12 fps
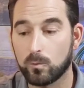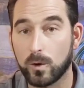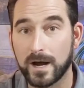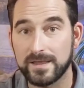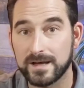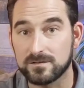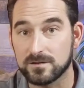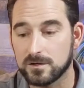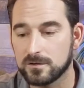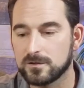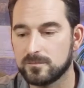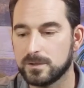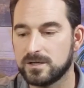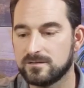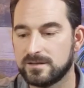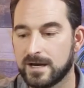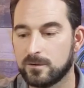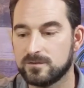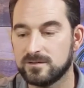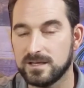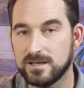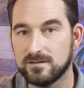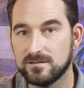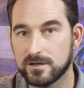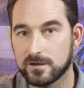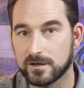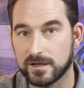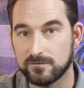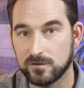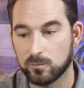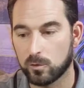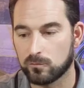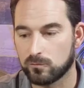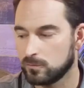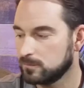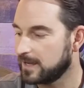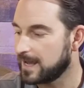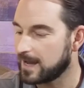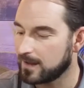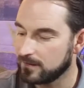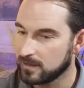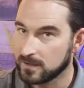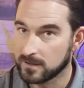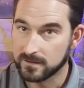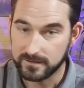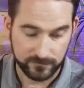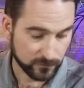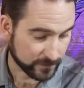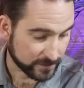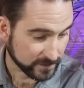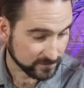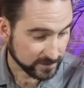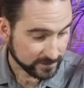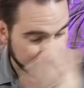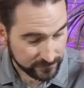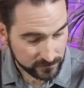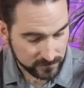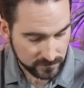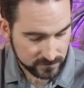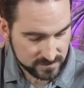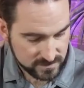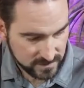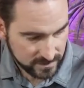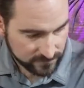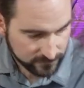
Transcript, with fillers: Why that's good is because now it's easier and gives you more room to add different things like filters, uh,